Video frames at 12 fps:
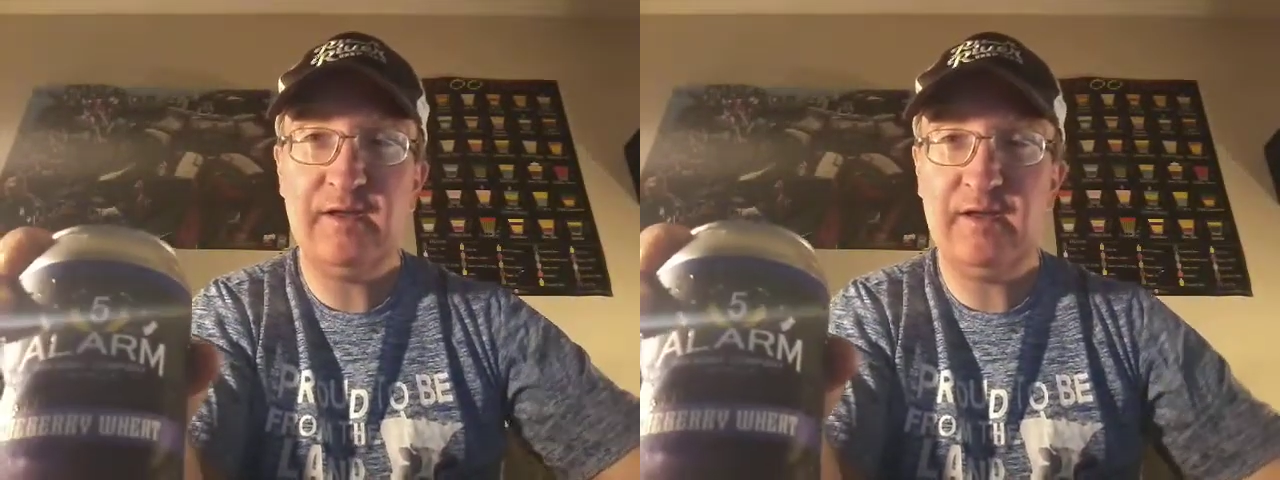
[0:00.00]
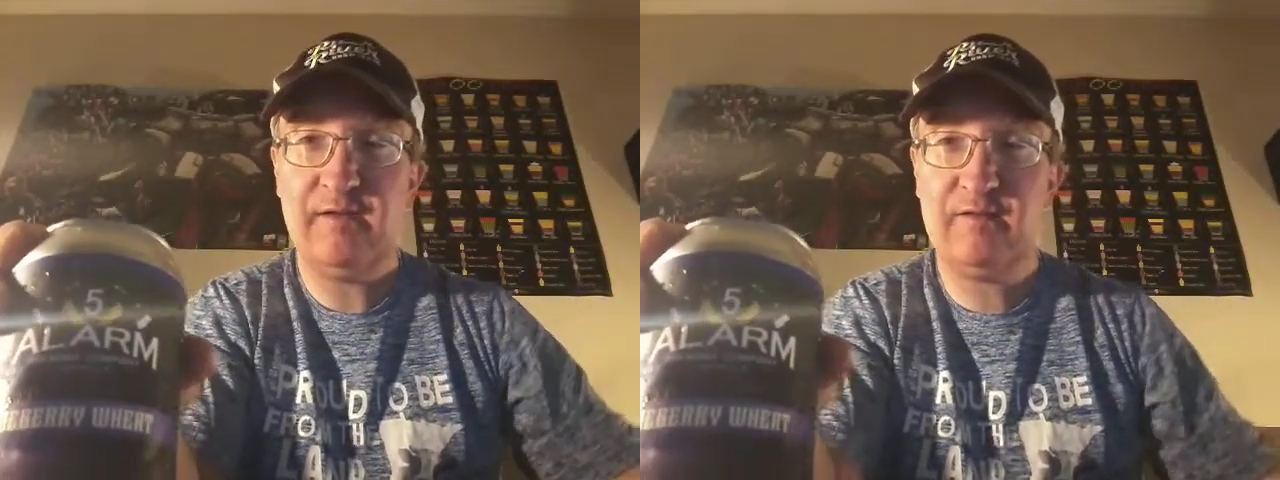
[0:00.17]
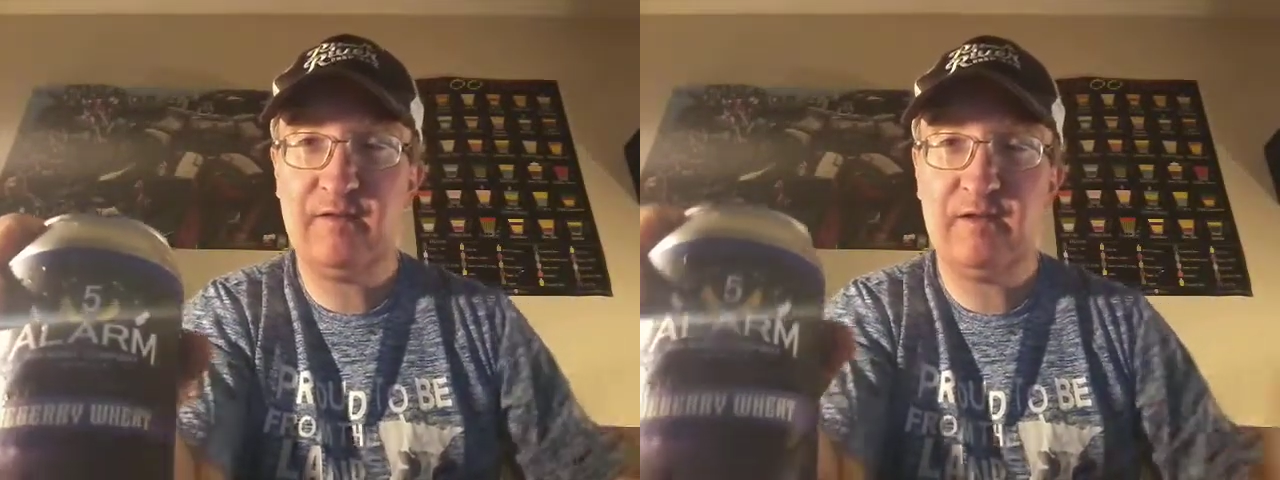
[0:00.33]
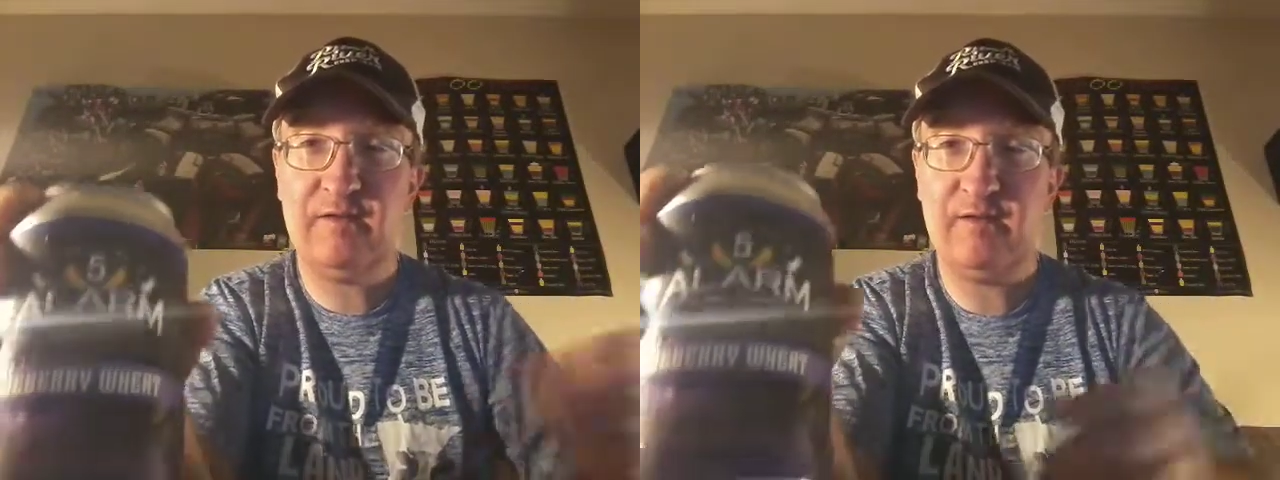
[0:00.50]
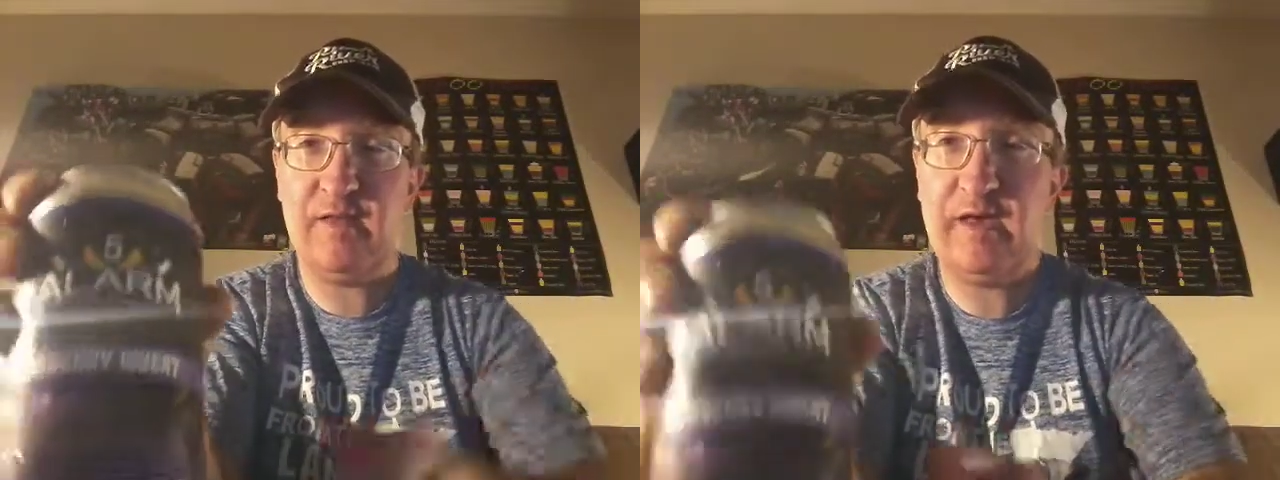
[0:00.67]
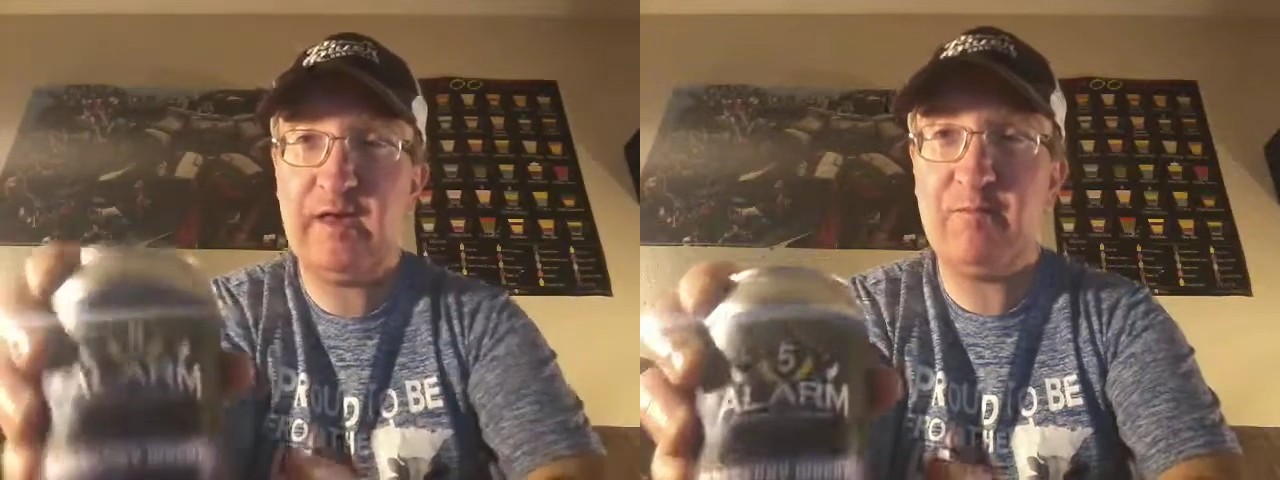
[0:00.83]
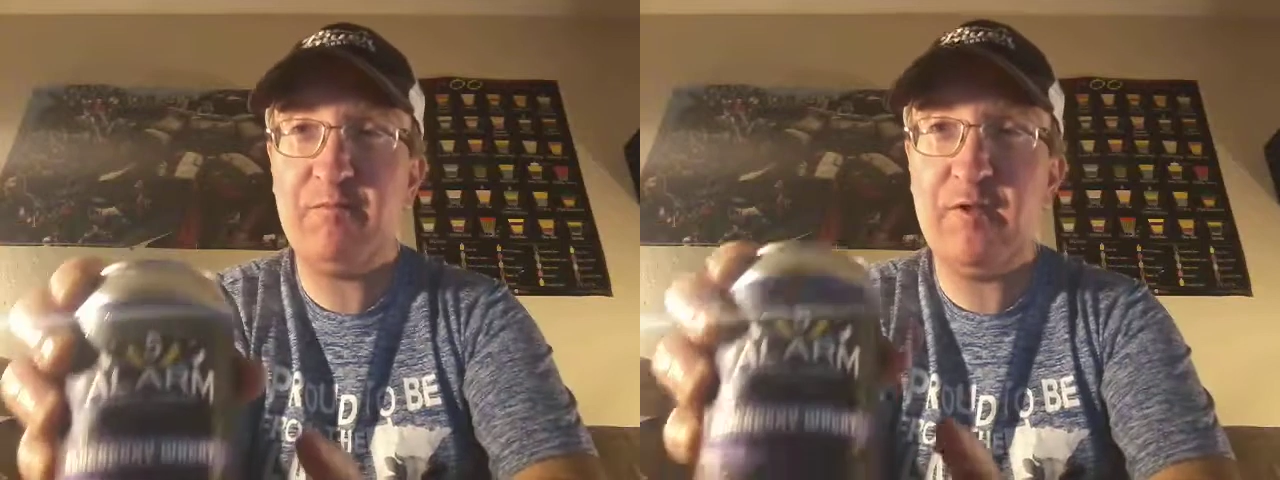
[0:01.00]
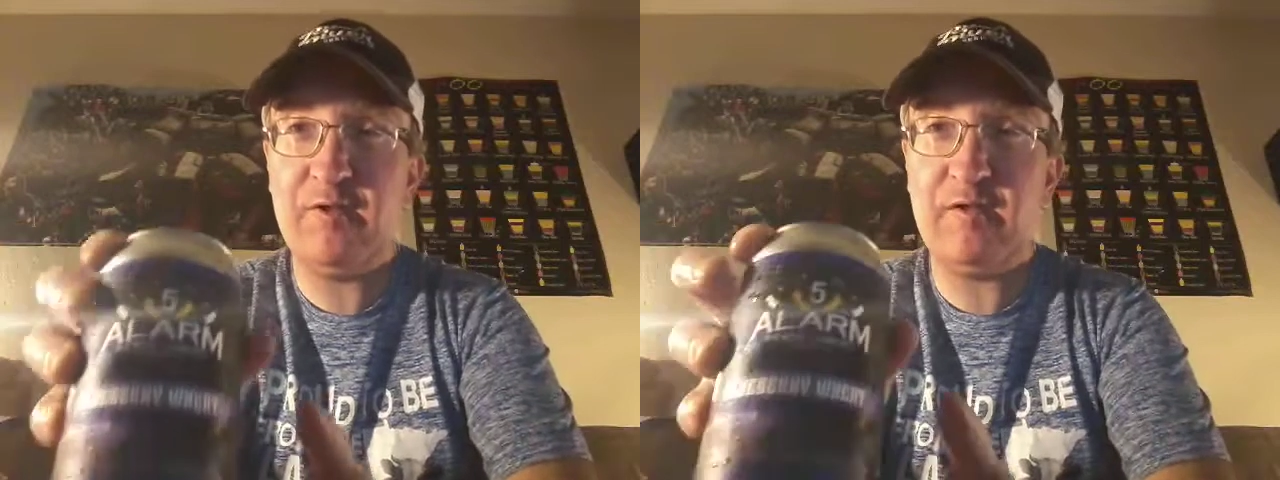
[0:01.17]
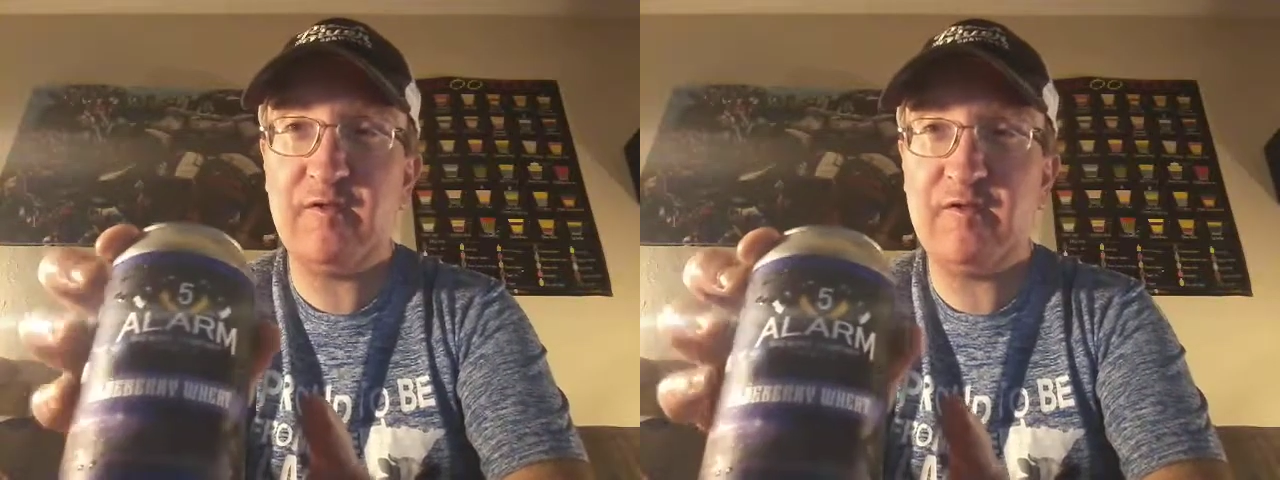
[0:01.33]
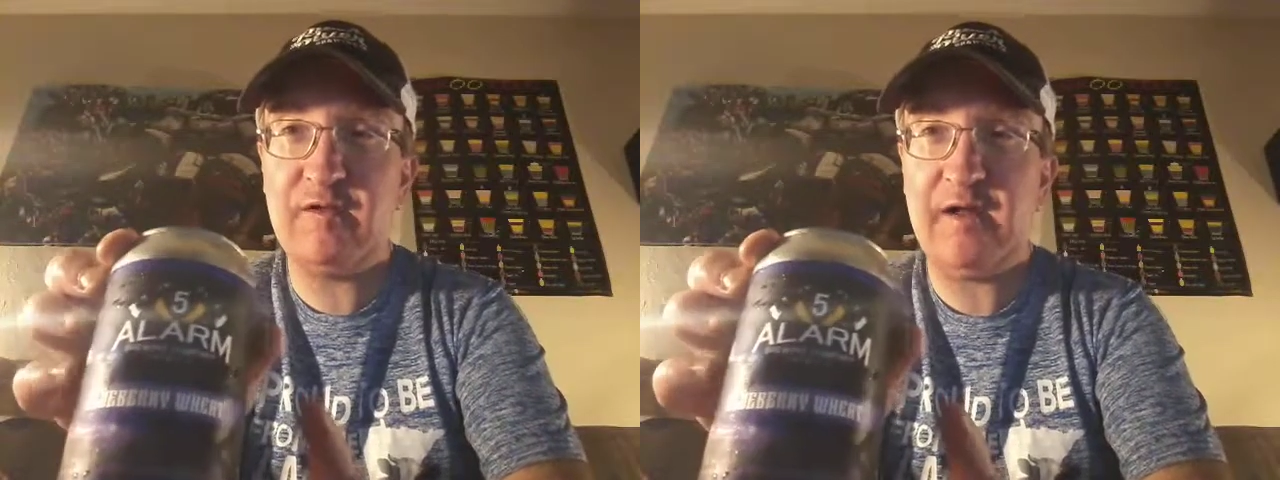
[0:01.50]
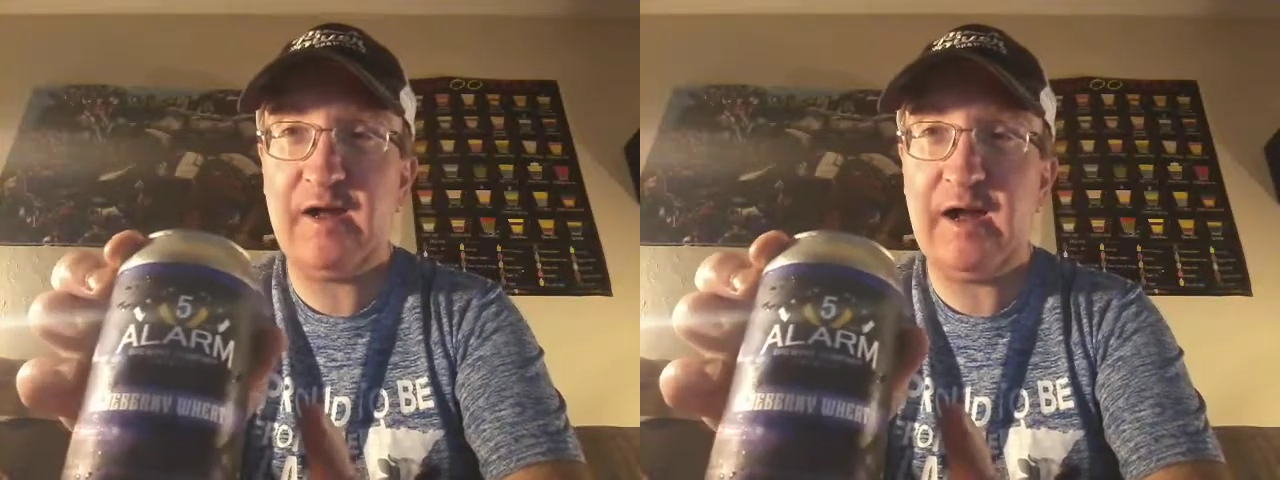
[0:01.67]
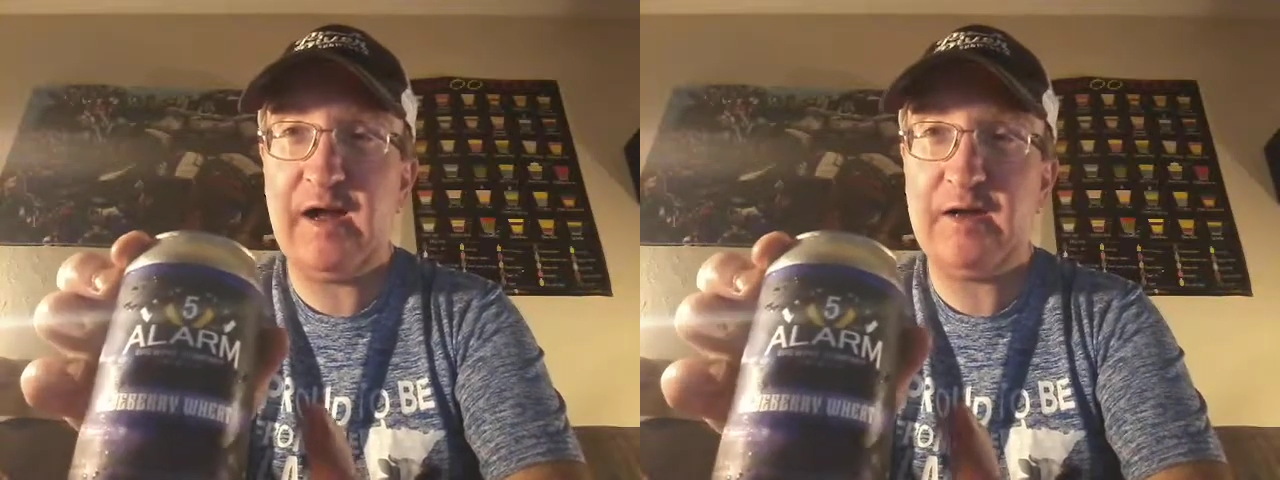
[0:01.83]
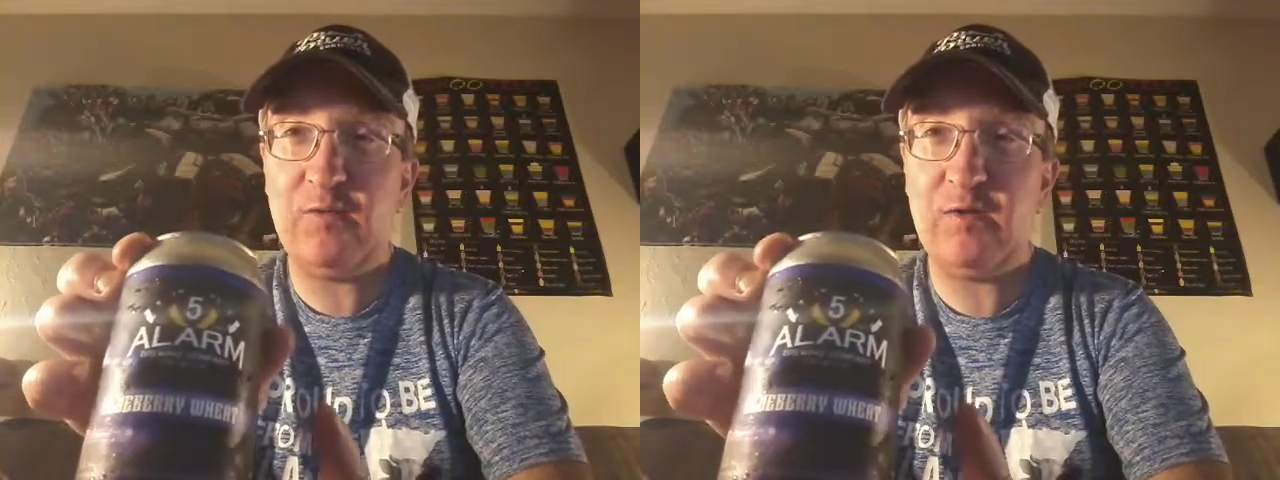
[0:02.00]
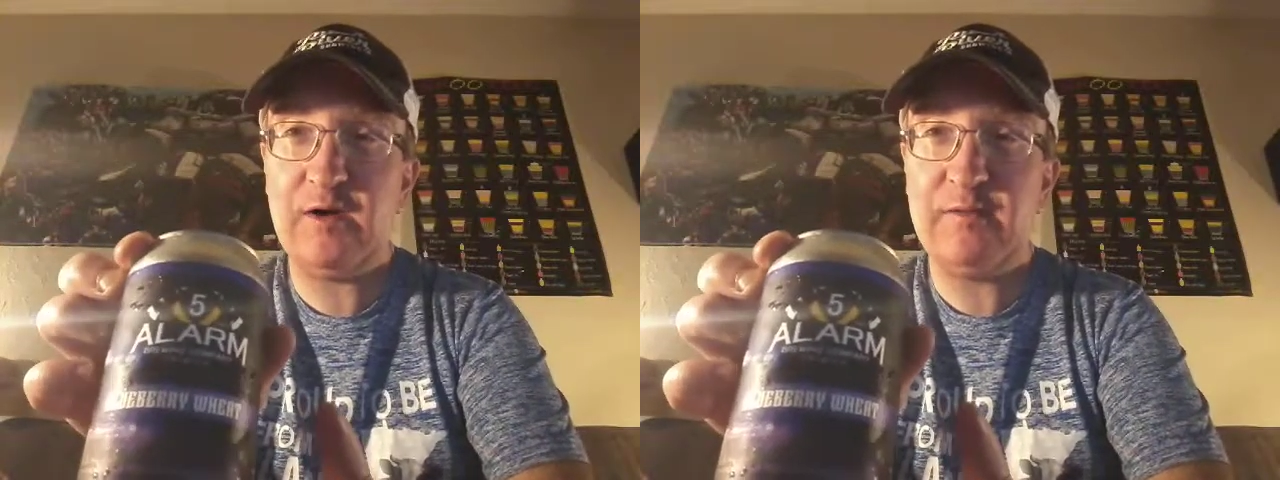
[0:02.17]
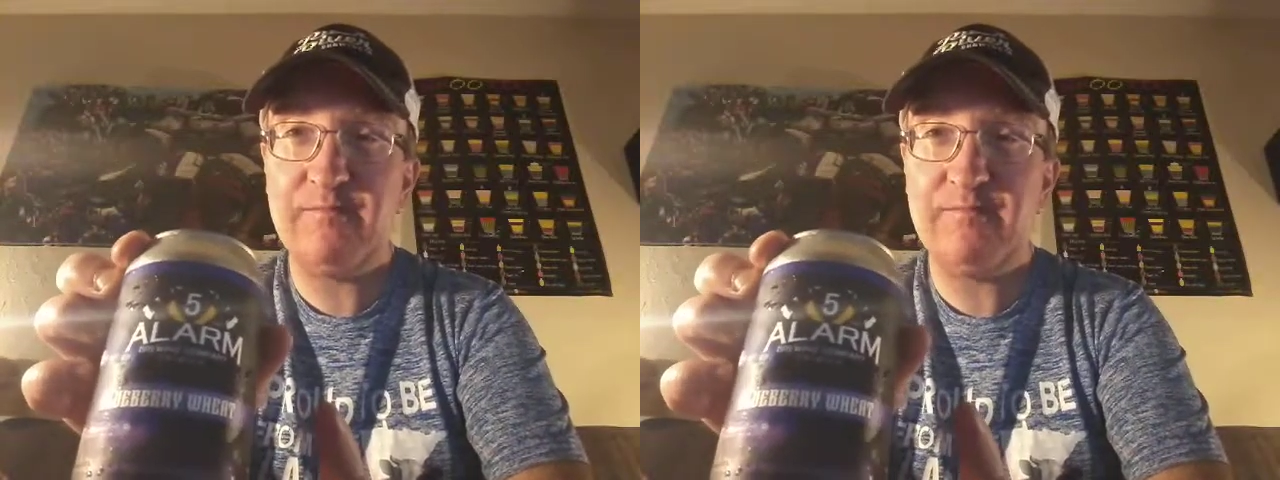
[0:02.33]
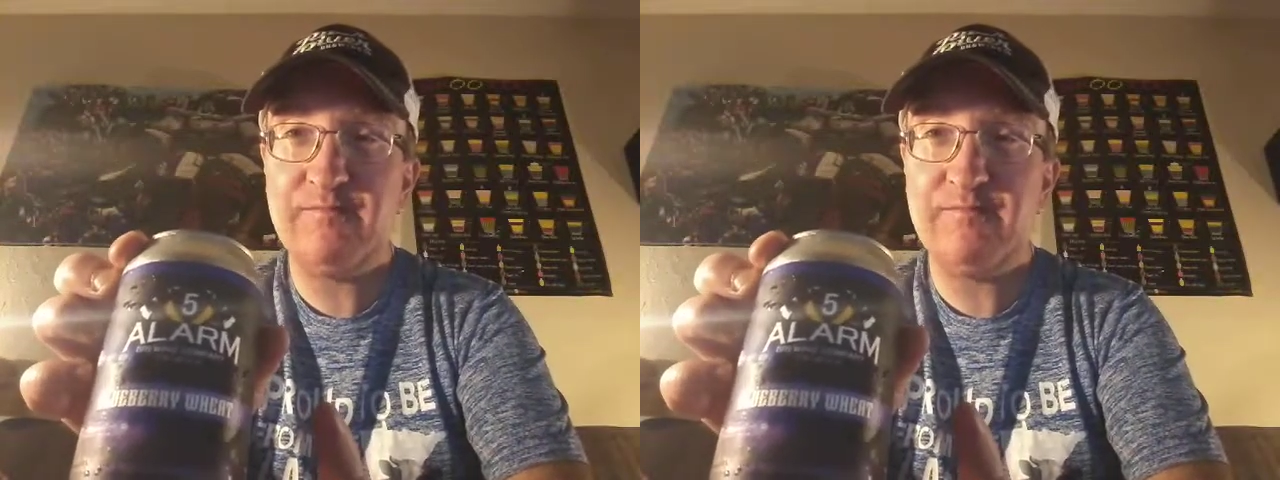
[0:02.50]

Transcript: It's in Lake Mills, Iowa.